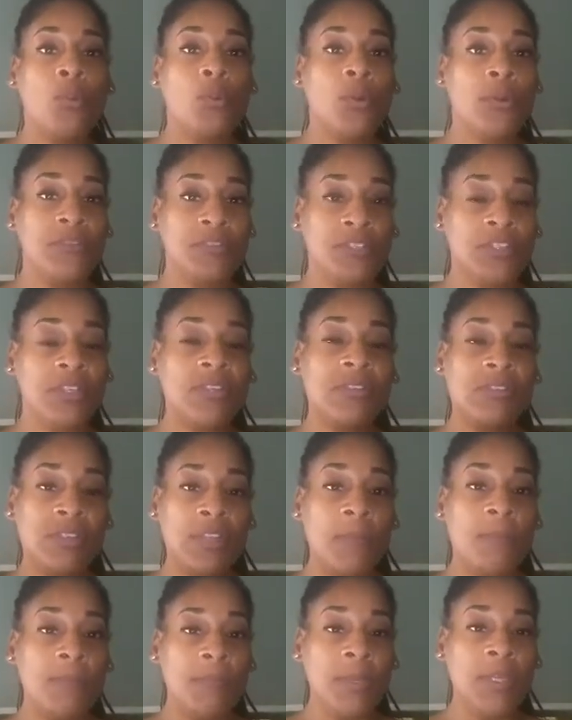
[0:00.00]
with just
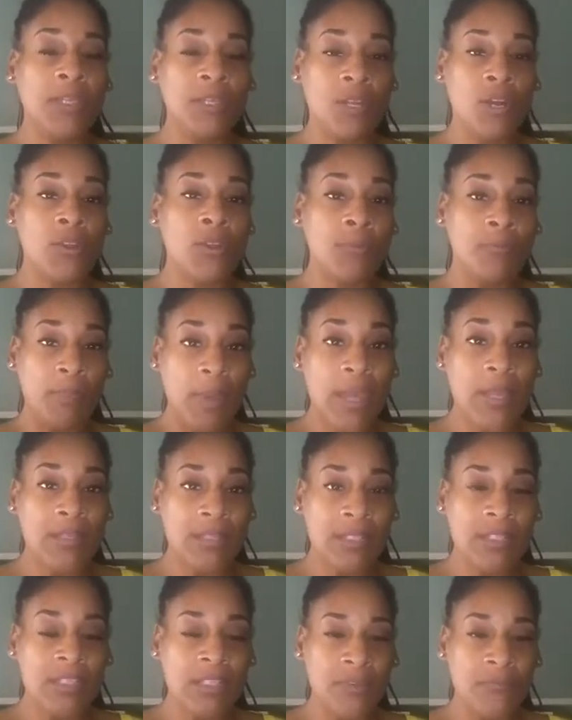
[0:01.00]
the
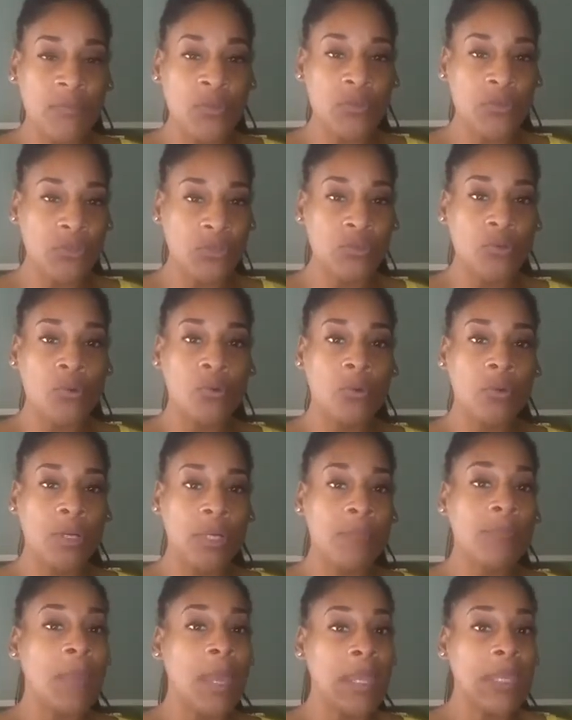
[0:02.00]
basics of your
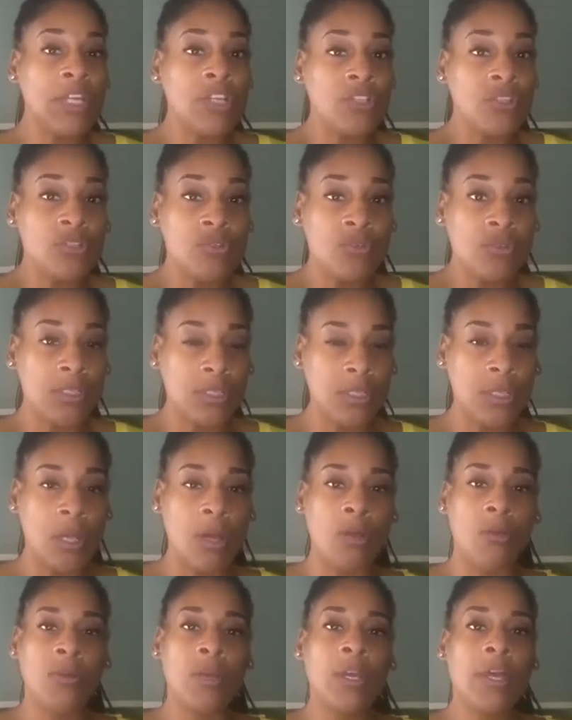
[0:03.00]
story. Make it juicy,
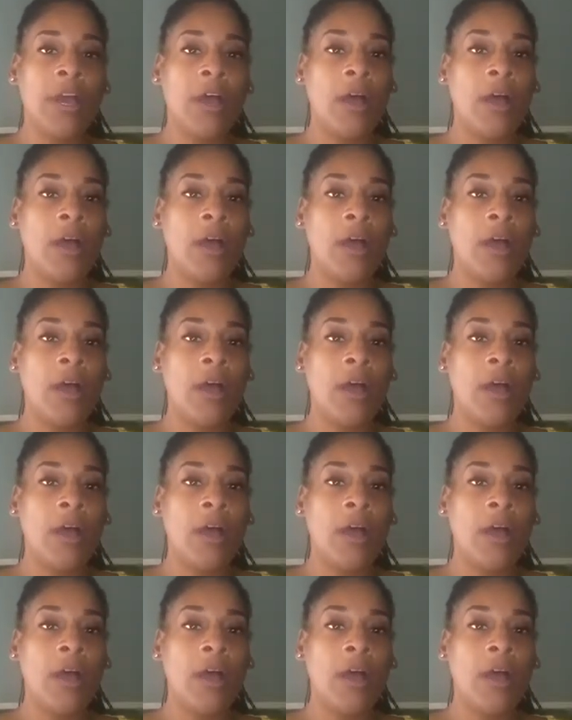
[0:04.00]
though.